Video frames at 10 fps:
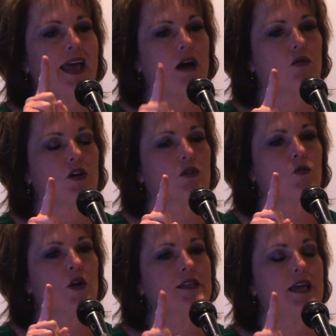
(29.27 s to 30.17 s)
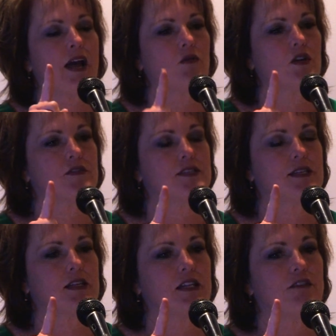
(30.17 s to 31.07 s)
hour of
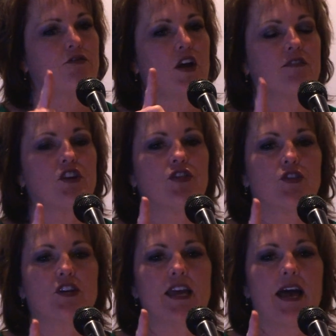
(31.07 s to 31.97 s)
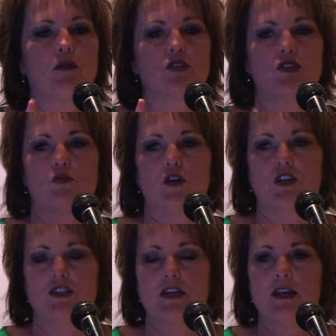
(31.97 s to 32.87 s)
sick leave for every 30 hours
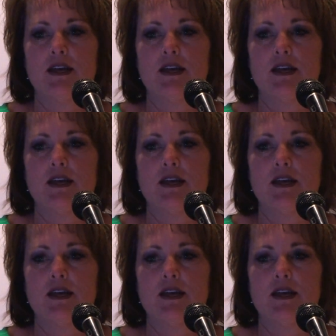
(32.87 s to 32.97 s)
worked.